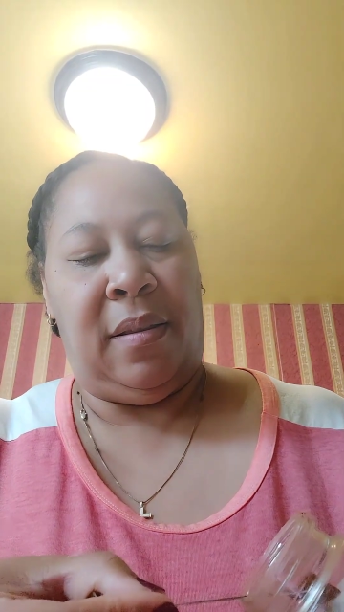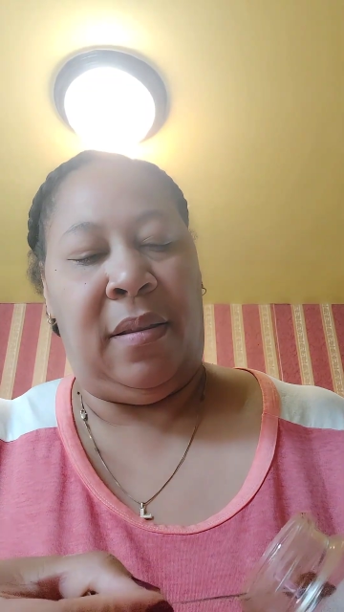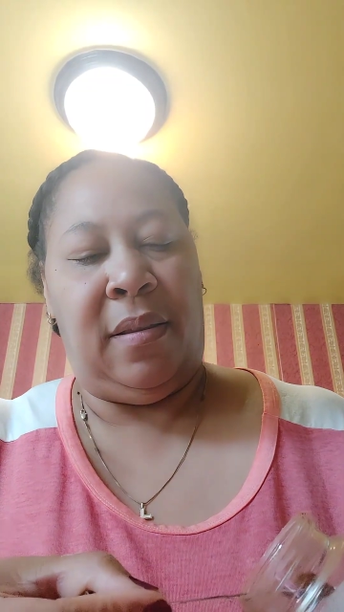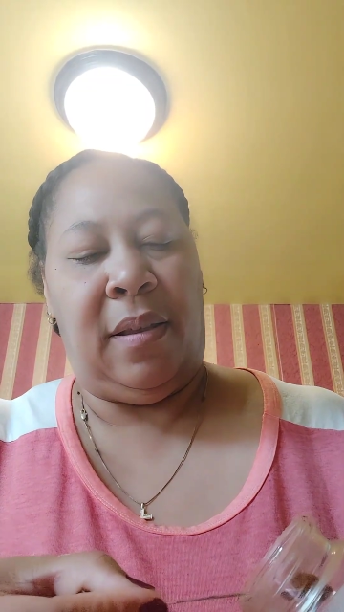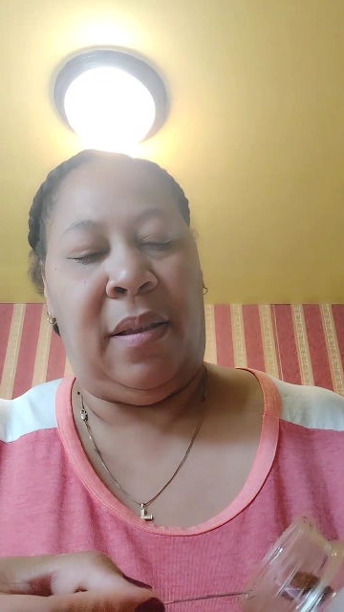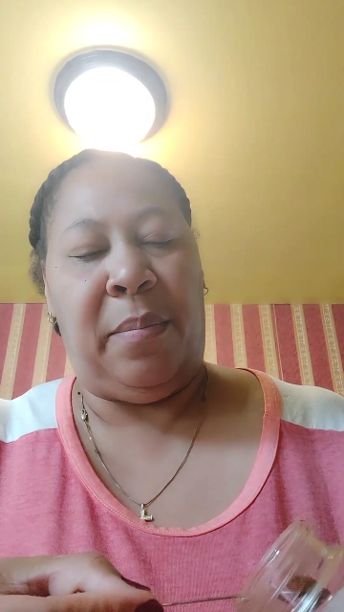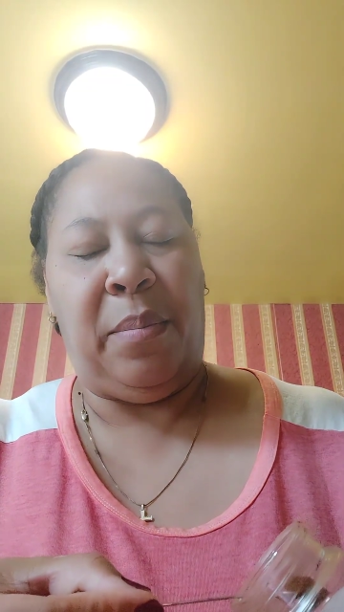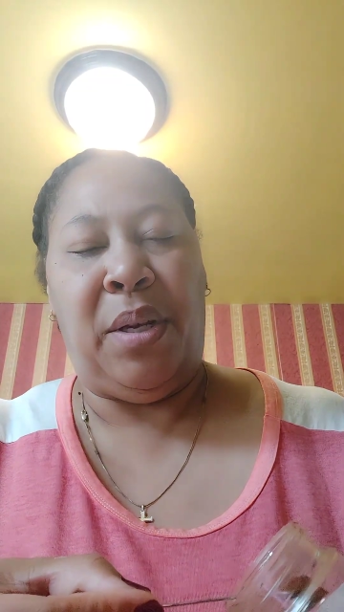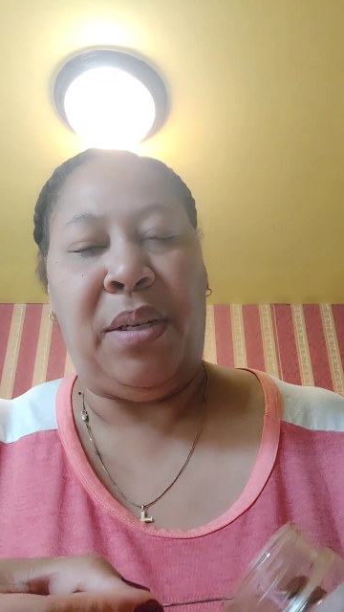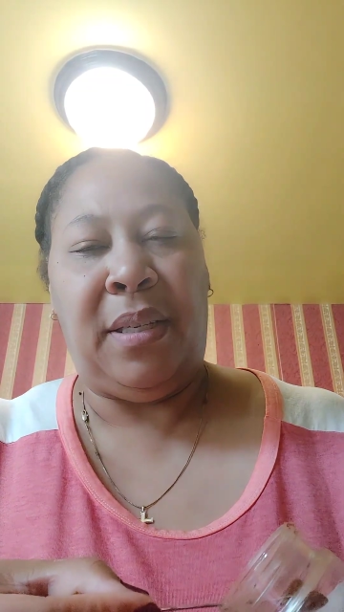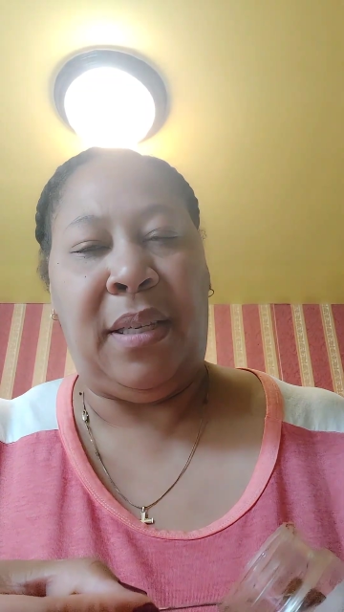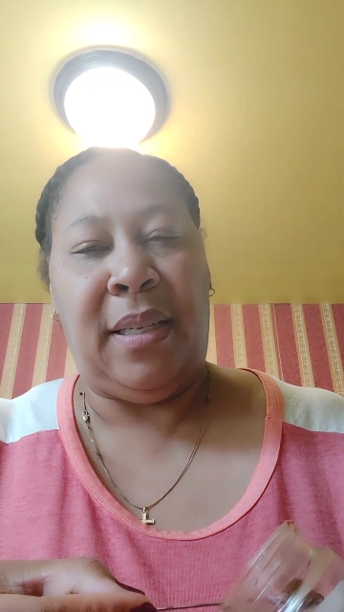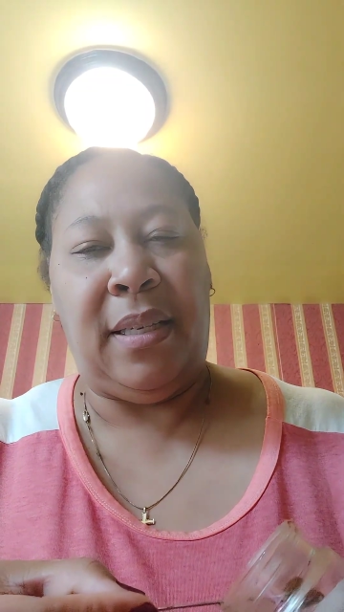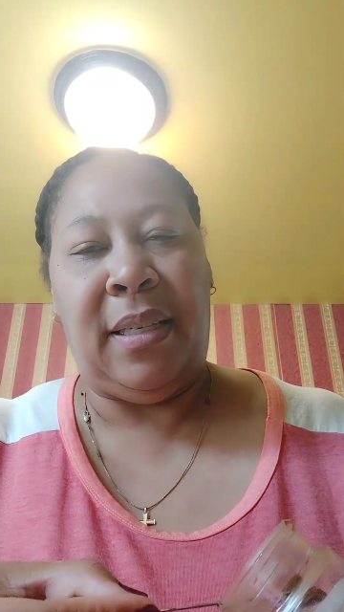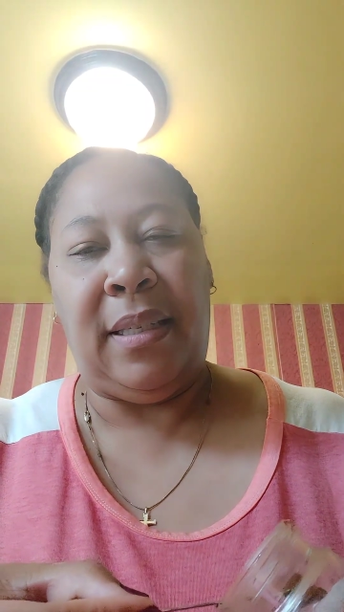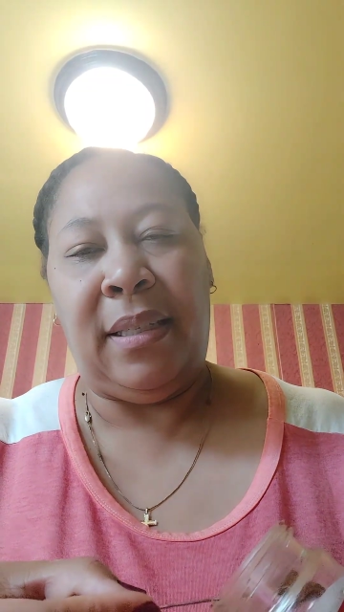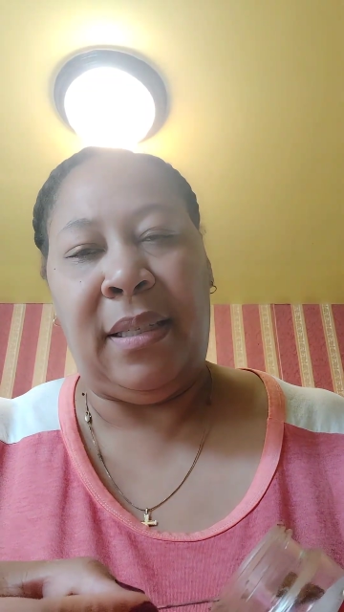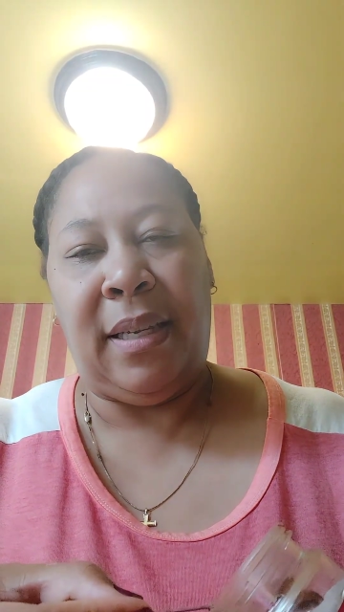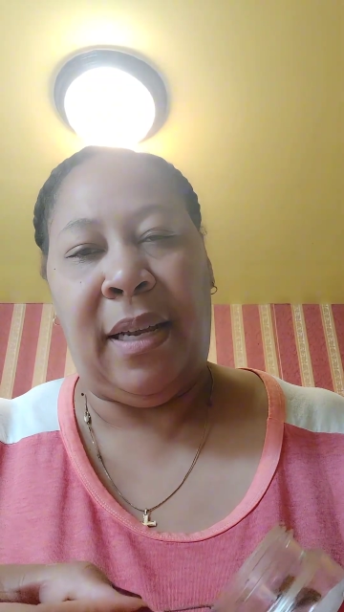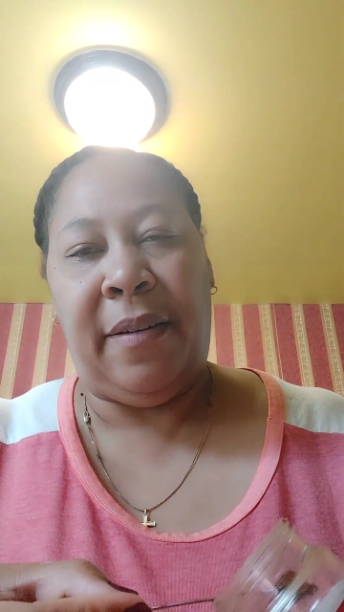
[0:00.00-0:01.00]
And most of
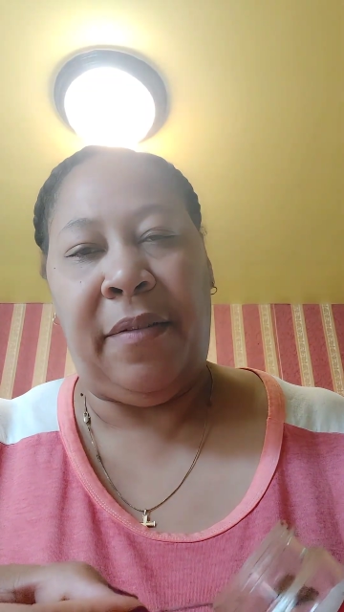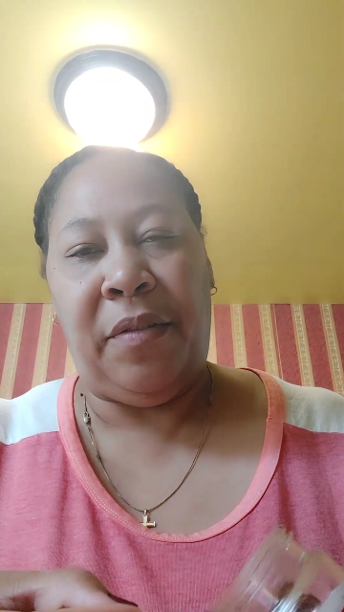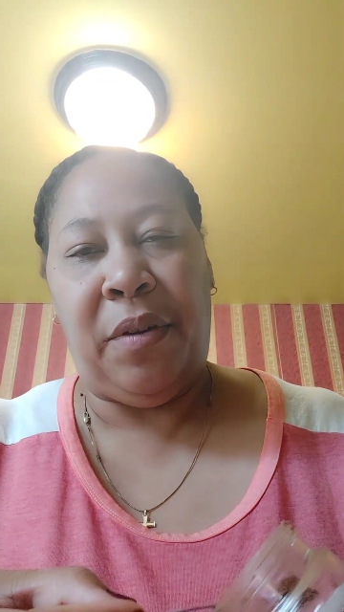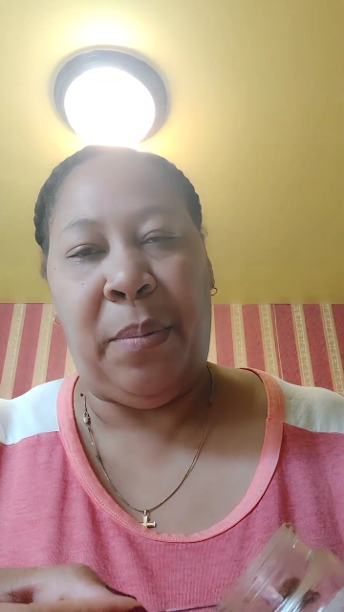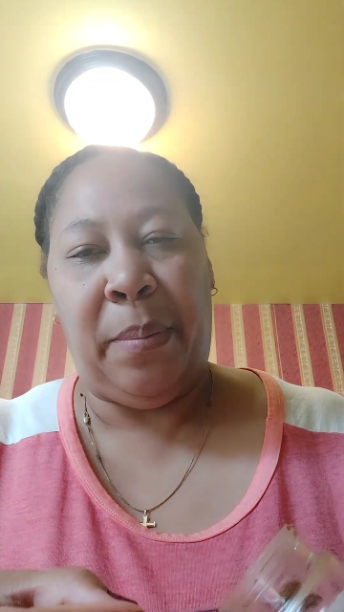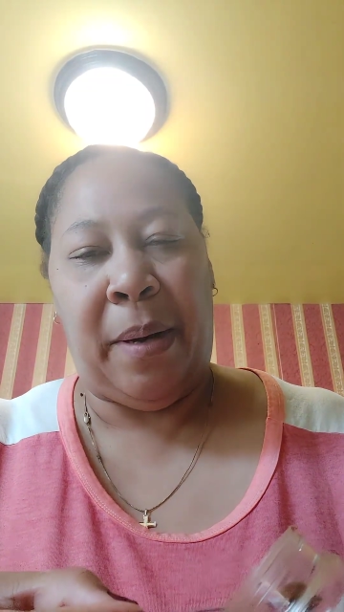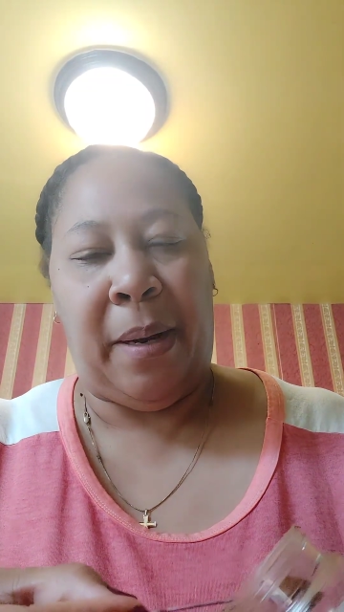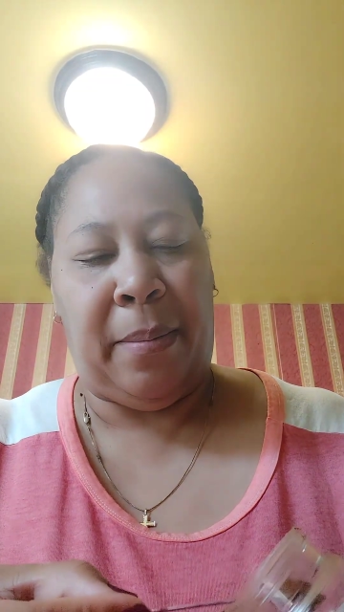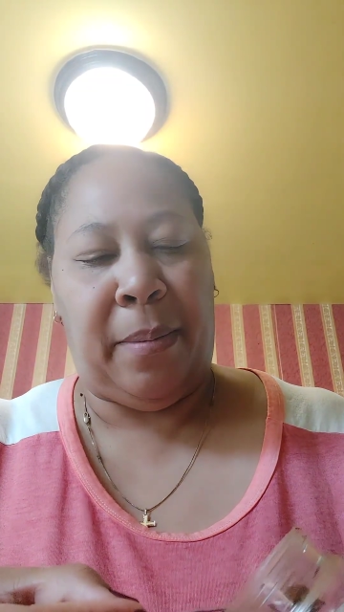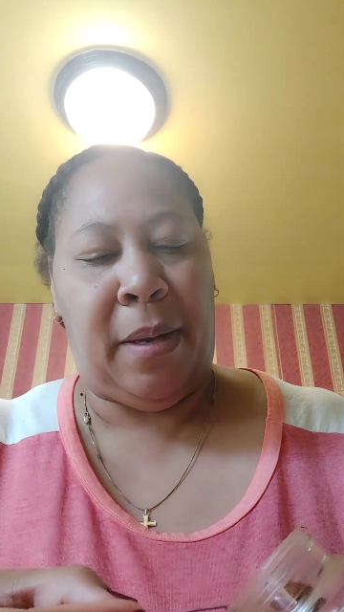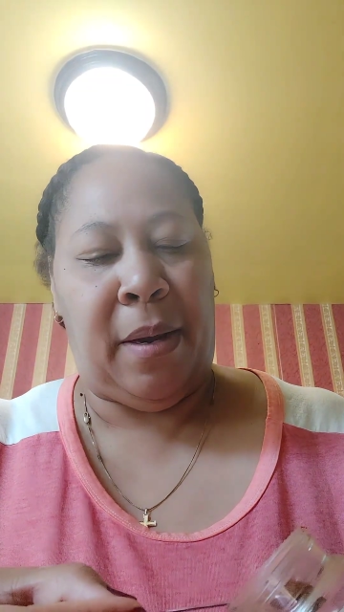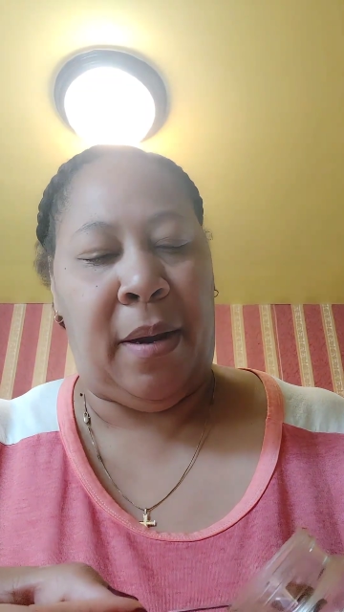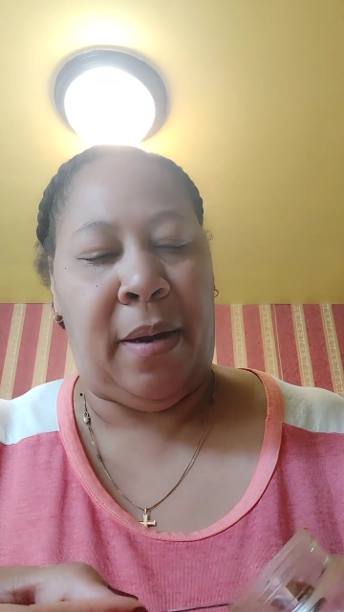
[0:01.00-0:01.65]
the stuff you probably